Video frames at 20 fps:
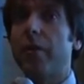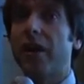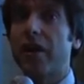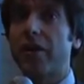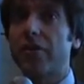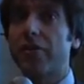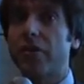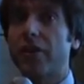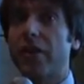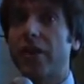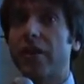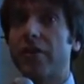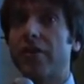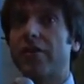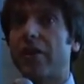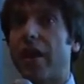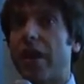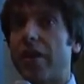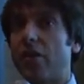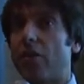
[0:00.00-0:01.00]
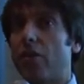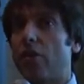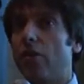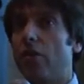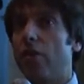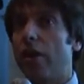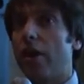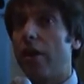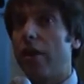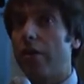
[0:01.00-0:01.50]
Panasonic and
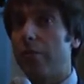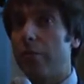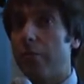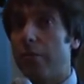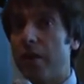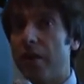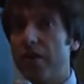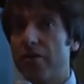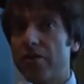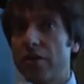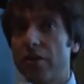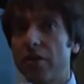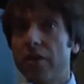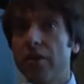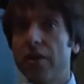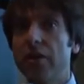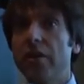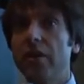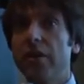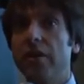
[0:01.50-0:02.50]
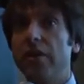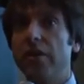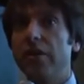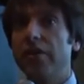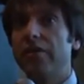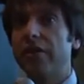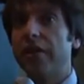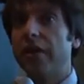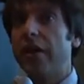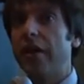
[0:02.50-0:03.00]
Sanyo merger,
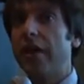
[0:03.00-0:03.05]
is